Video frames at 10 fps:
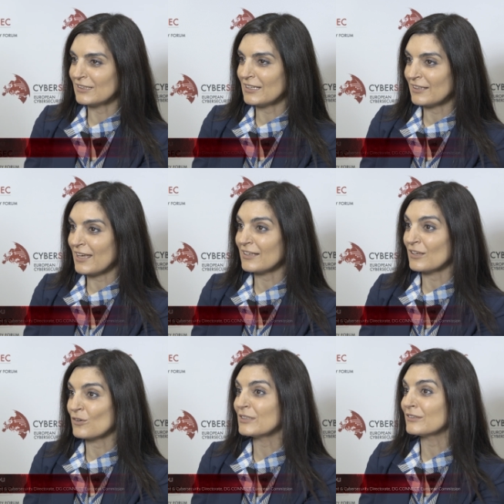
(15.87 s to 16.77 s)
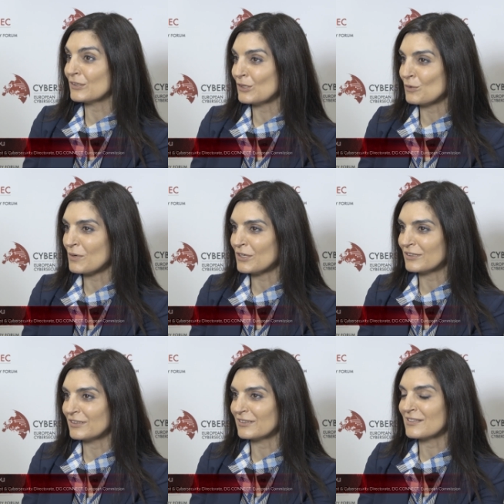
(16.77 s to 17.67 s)
DNA in our internal
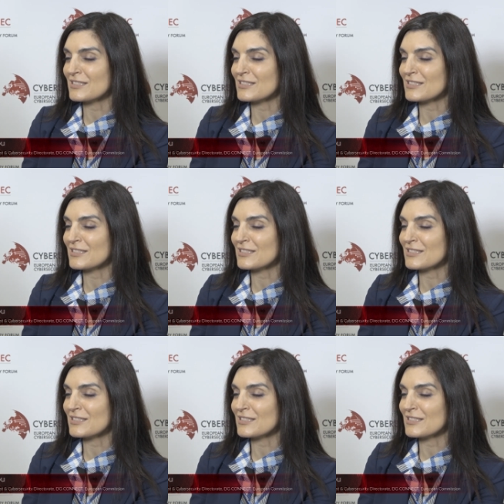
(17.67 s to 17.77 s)
market.